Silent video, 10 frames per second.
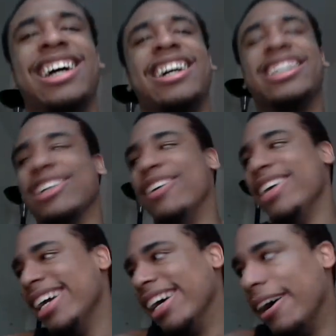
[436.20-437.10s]
So,
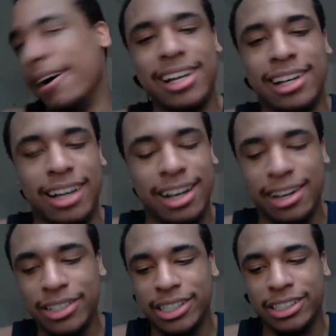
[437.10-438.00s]
yeah.
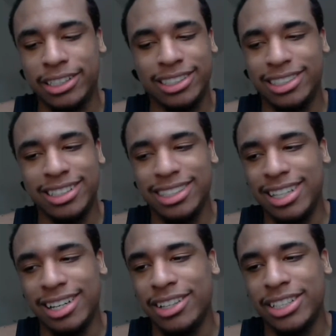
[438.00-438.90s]

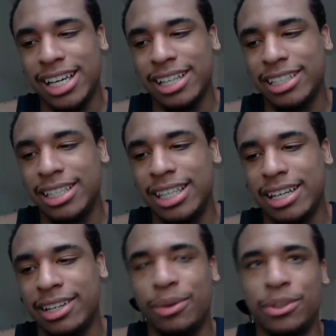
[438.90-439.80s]
You know, it's sad to see
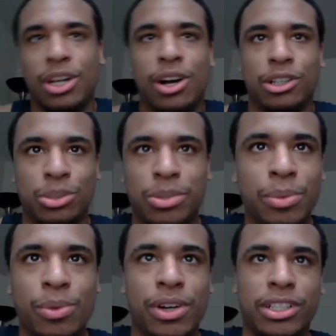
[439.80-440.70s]
that no one's talking to him
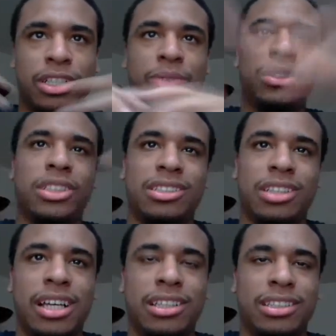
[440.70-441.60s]
anymore. Just everyone's
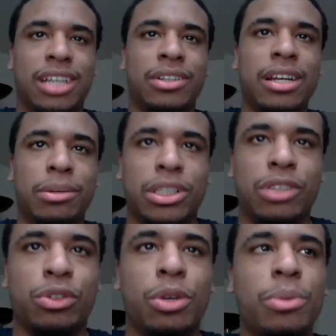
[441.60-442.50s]
just segregating
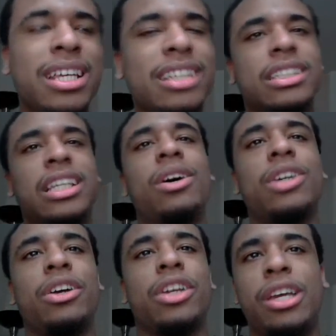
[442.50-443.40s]
themselves from him. He needs to tell
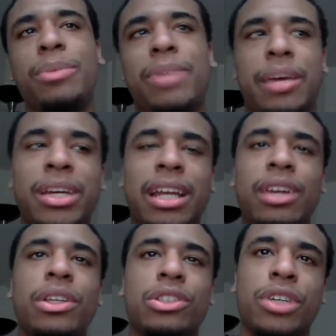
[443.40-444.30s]
Kirikihime. I mean, I
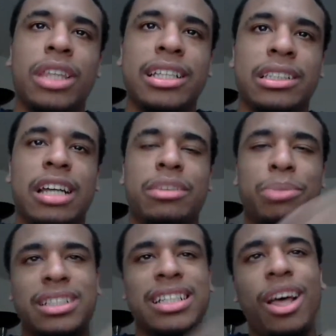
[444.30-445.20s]
know there's 3 days left,
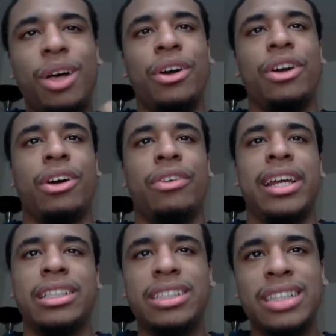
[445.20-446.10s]
but tell her
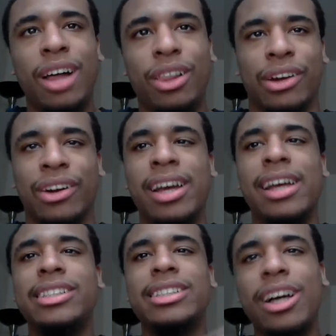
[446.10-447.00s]
already. Just tell her.
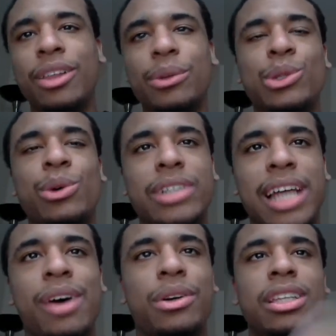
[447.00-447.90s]
Just tell her what's going
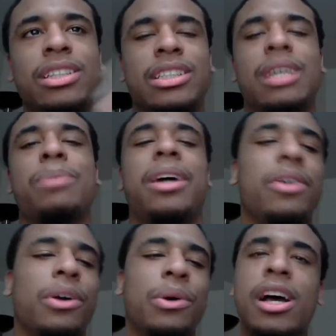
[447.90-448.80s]
down, at least something. I
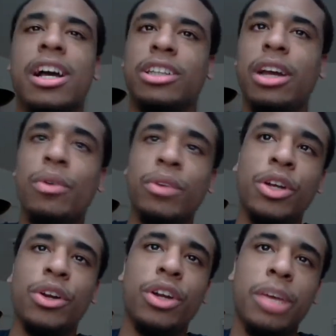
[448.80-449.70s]
don't know. Because I know when
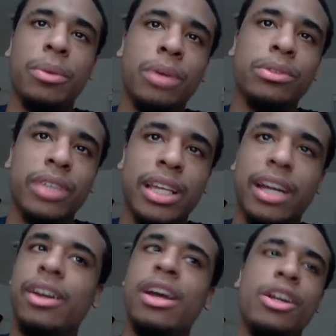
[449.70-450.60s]
Kirikihime comes over
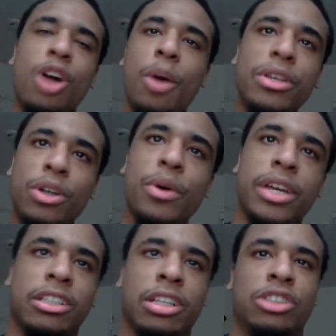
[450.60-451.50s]
there, Nomi's going
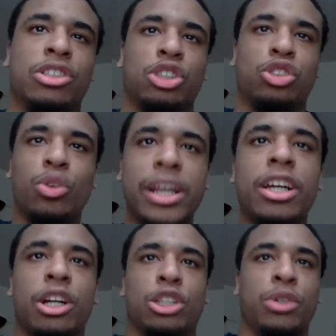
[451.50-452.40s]
to get destroyed.
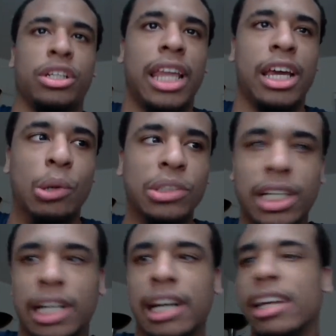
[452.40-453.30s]
He's going to turn to Legos.
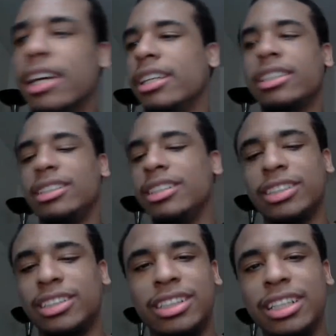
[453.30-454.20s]
God, it's
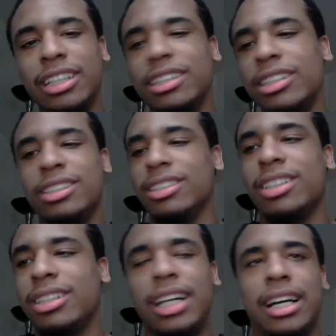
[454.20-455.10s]
just...
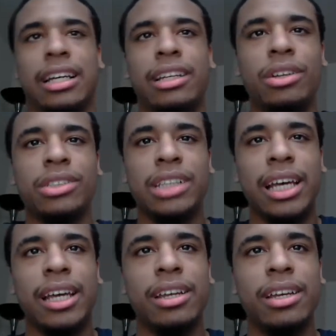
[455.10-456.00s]
God, you know what I'm saying?